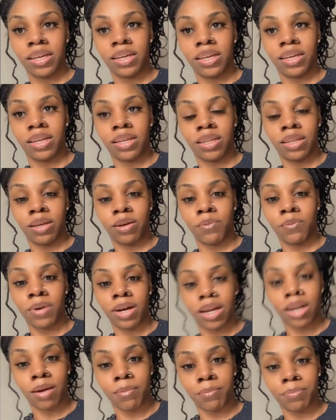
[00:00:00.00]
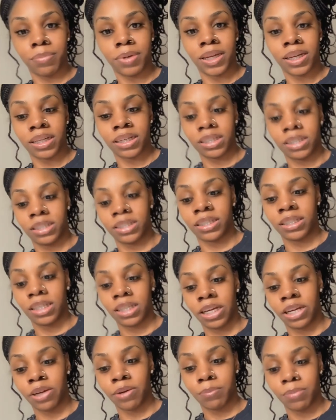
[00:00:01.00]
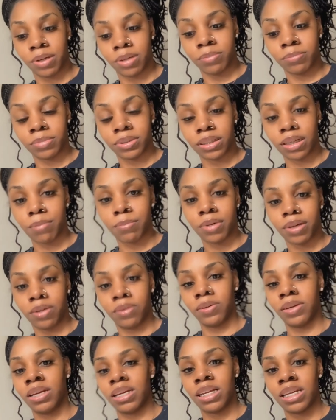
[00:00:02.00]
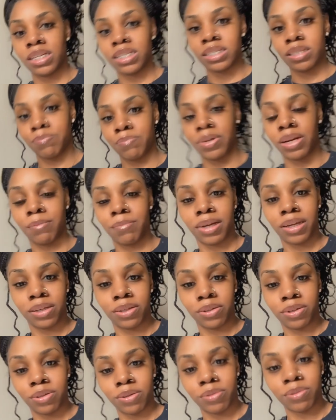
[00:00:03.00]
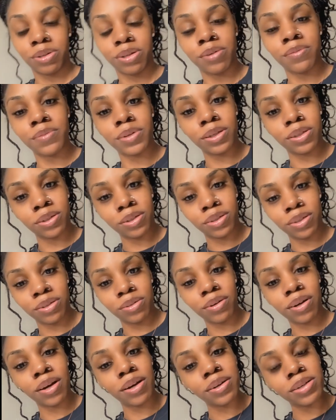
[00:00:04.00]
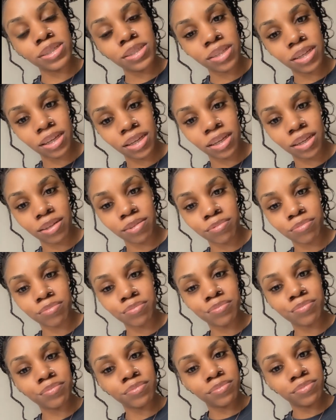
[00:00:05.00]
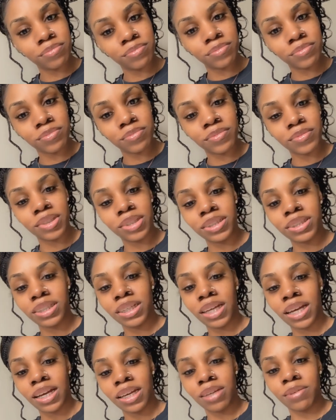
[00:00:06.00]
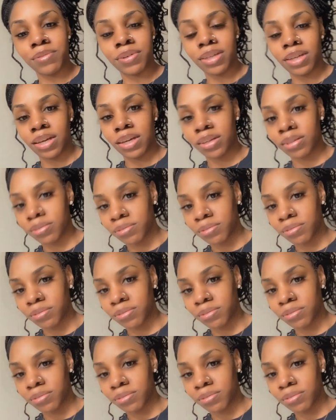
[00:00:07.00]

And then while I'm plucking his hair bumps, I'm gonna go ahead and spray my little Gorilla Glue on his head and see how he reacts.